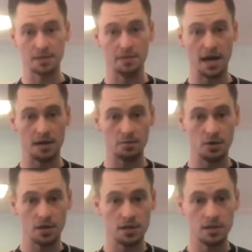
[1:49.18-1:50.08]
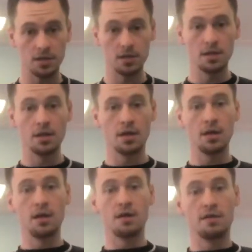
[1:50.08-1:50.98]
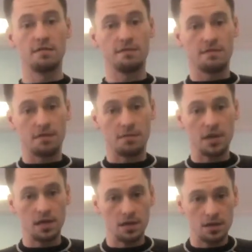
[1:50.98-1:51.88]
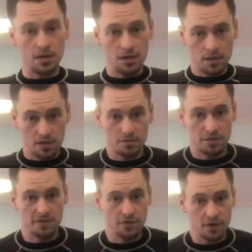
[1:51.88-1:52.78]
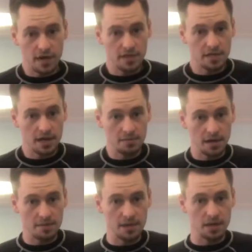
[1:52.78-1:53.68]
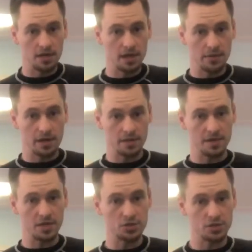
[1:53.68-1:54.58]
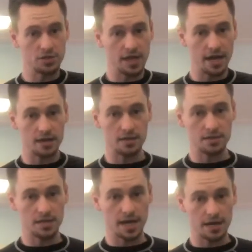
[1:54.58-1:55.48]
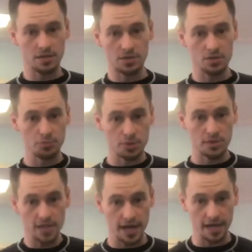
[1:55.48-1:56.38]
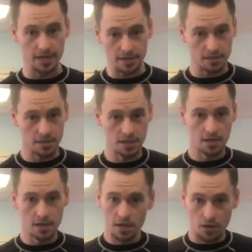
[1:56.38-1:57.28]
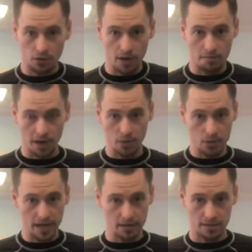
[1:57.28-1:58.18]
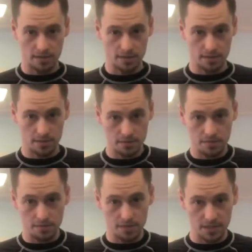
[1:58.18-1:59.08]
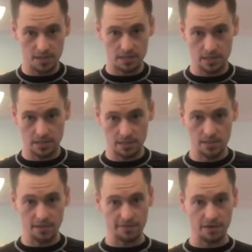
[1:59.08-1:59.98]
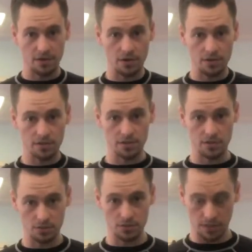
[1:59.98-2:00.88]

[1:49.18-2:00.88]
and a bottom one. From here, before I tighten my belt, I want to make sure that it's not super tight around my waist, because then it's difficult to do